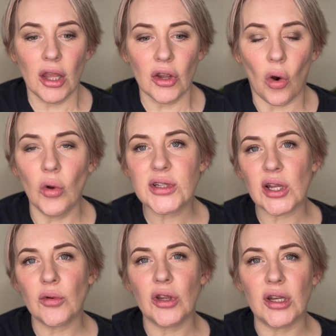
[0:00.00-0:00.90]

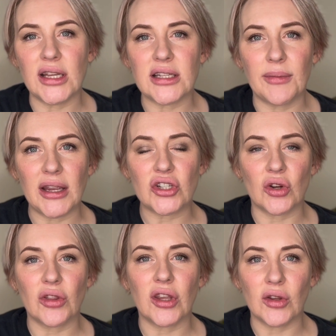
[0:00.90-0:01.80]
Also, you need to make
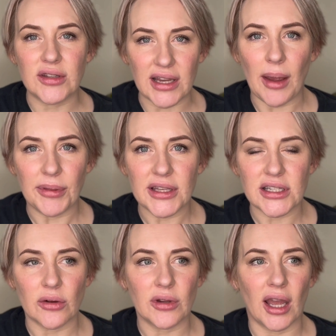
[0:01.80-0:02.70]
sure that your depth is
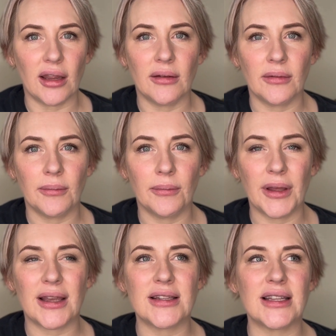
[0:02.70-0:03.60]
okay,
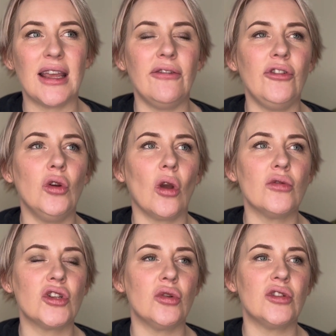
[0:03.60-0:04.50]
because if you go
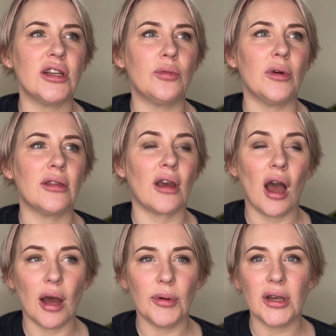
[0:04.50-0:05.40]
too deep with
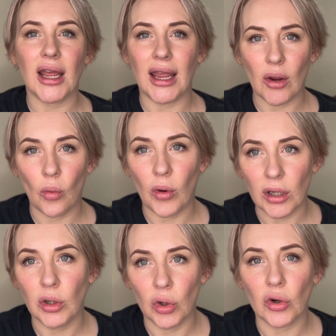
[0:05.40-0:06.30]
carbon, it will look